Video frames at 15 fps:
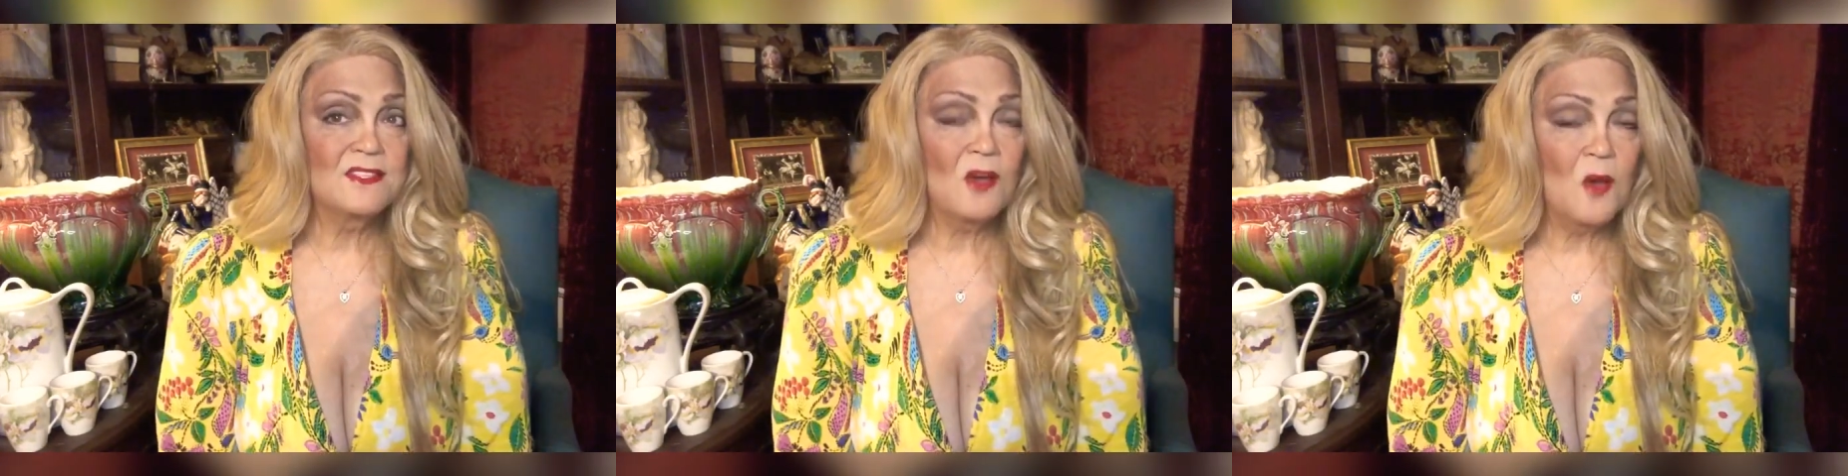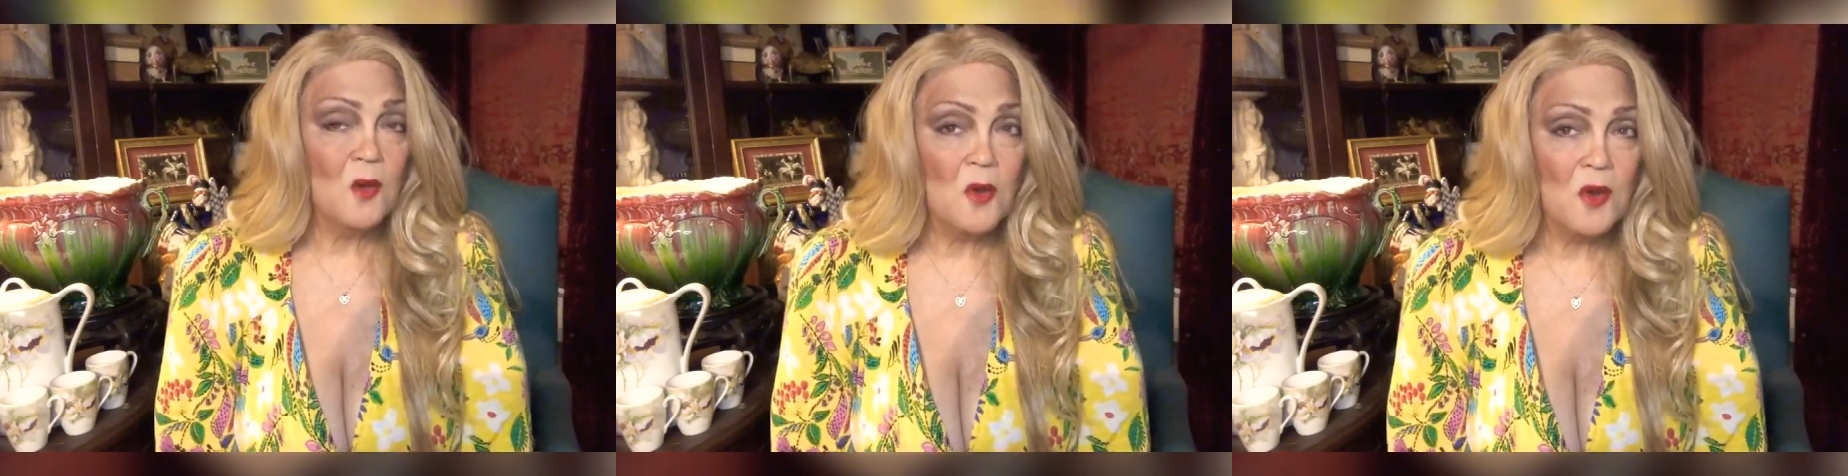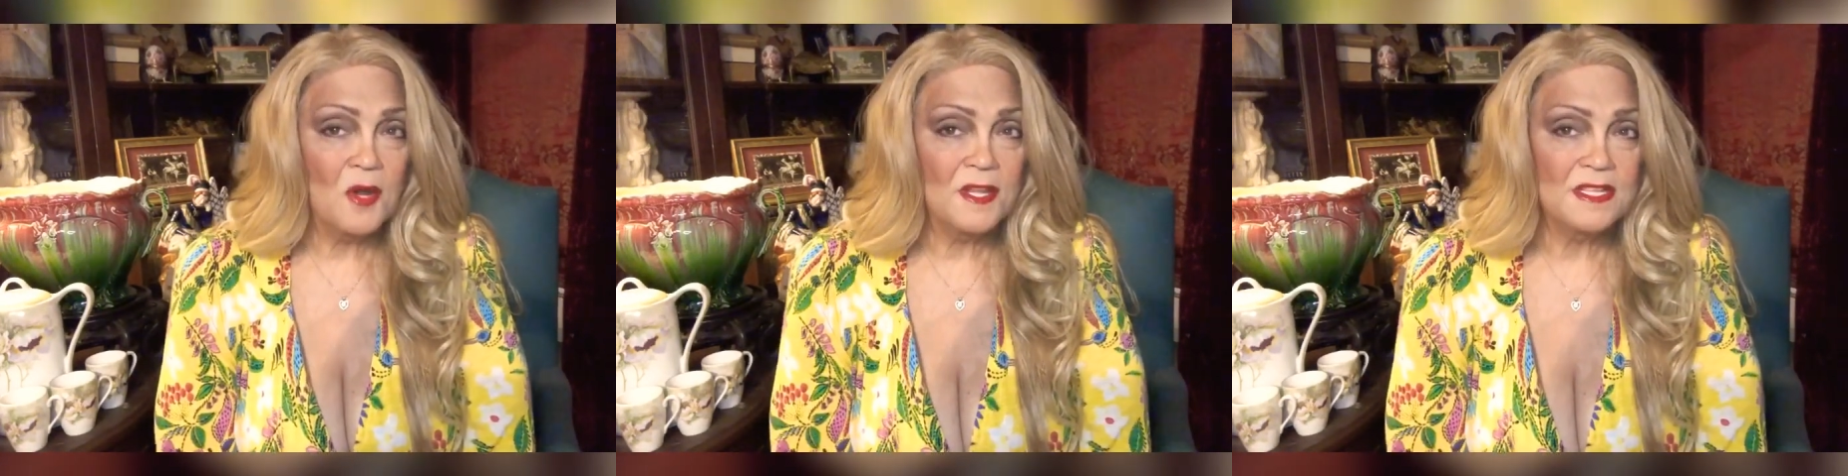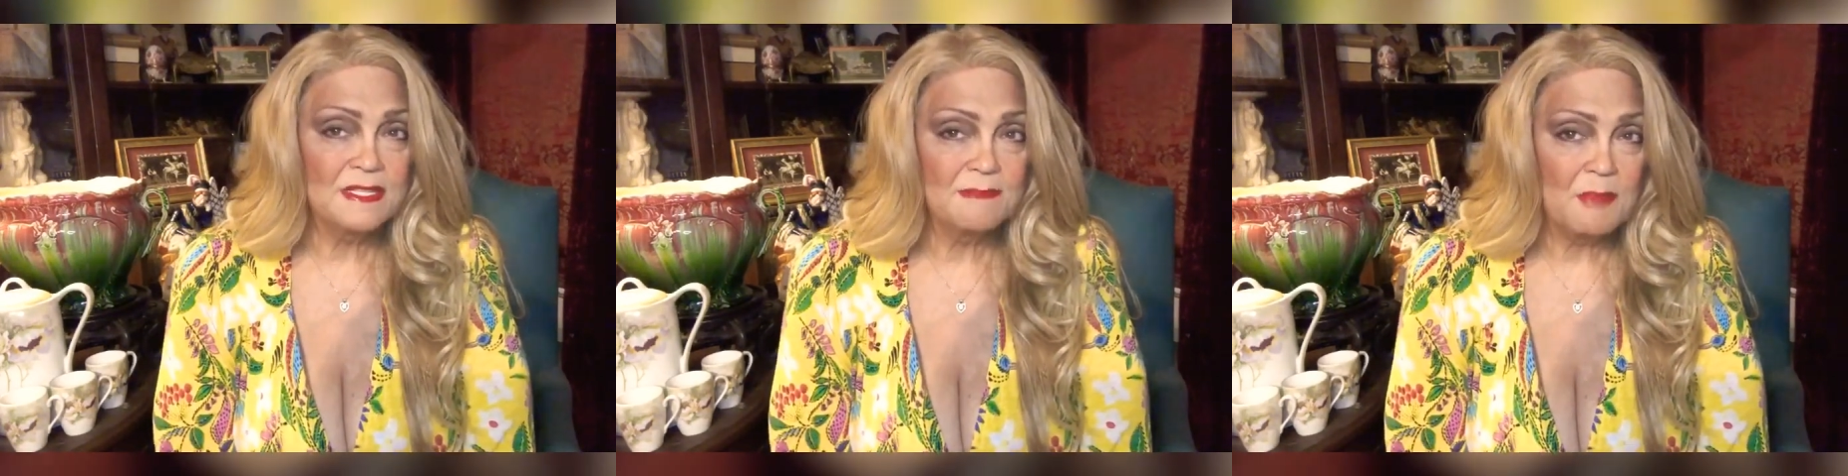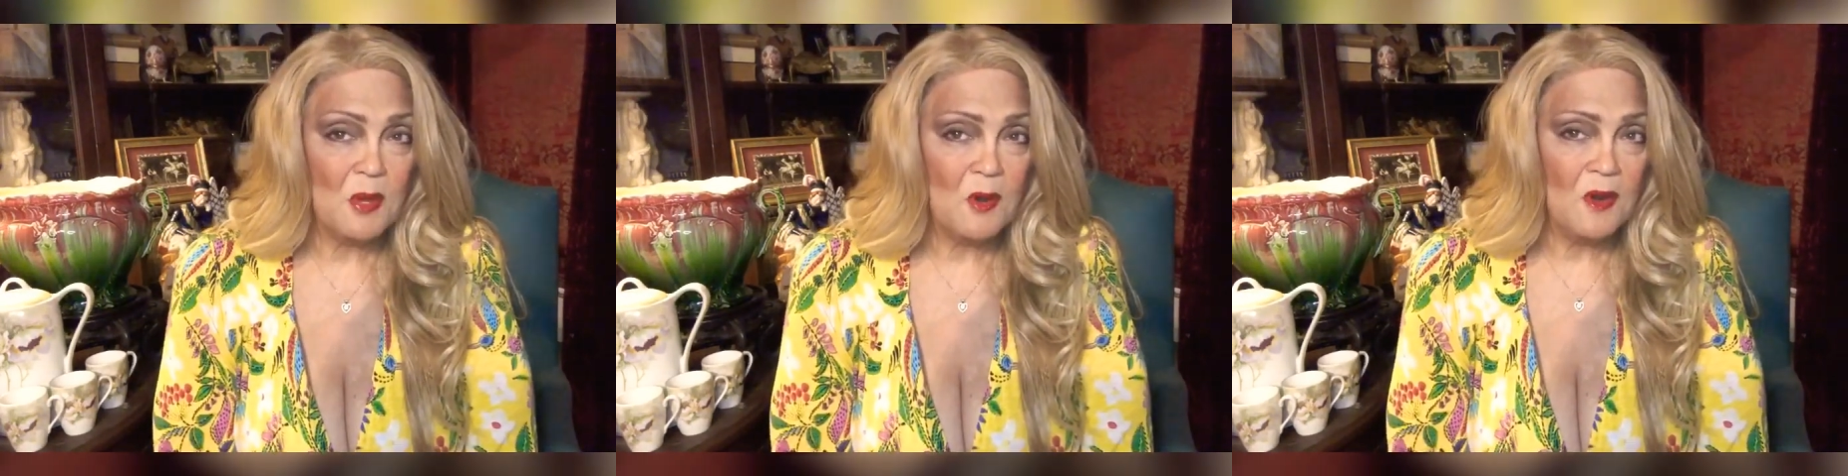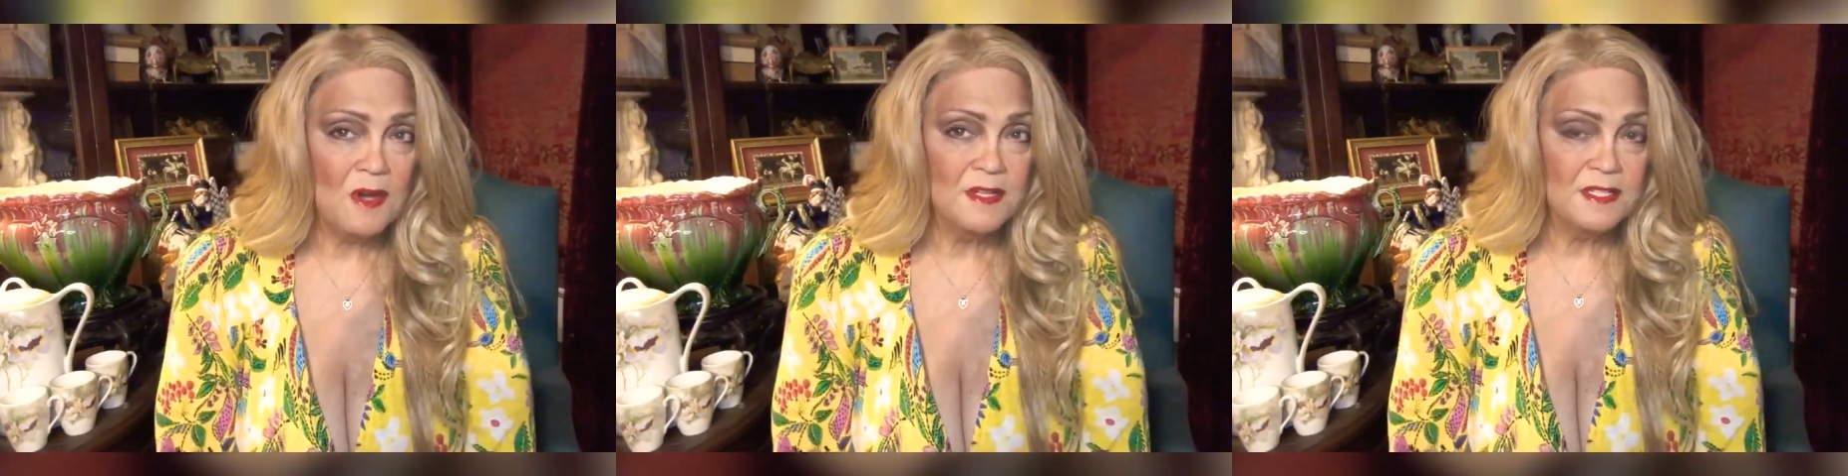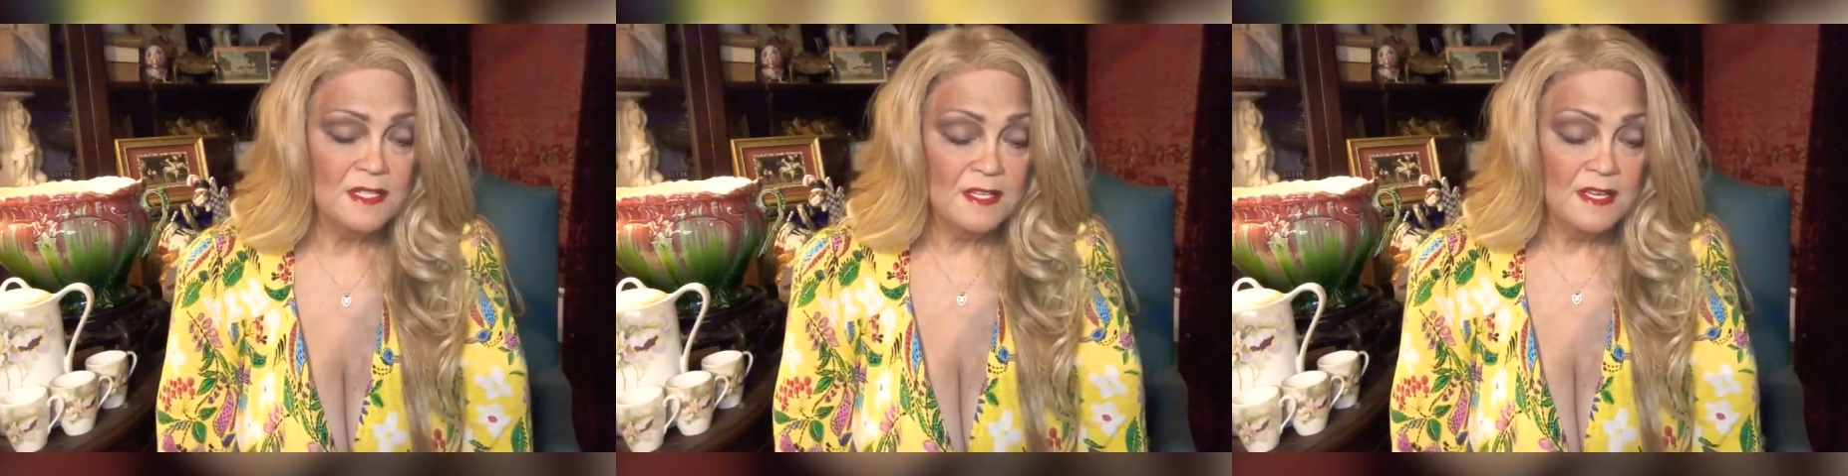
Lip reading: hardest part